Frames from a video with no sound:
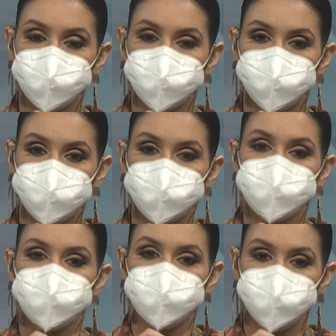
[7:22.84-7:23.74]

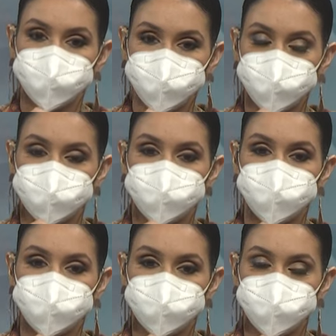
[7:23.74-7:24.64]

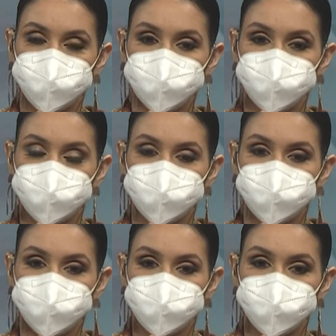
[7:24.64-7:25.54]

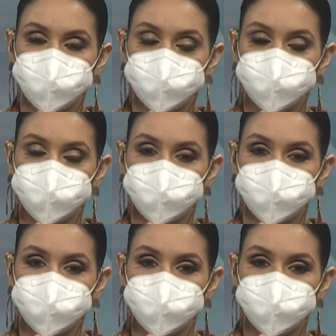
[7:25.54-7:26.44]

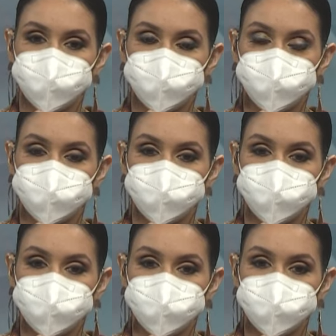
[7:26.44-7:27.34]

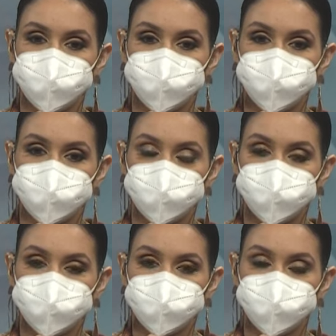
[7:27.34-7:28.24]

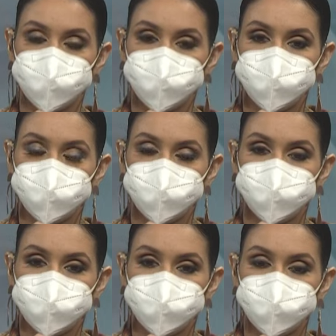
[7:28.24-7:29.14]

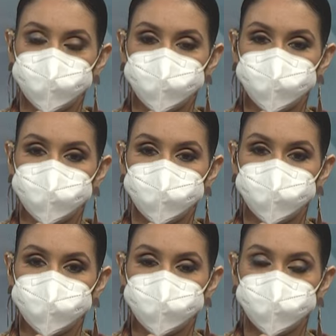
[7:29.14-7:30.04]

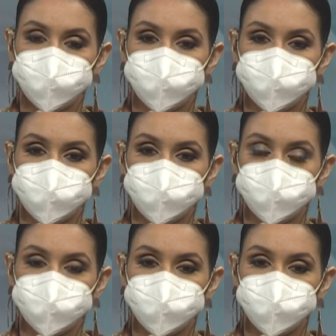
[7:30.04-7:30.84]
No words are spoken by the person on screen.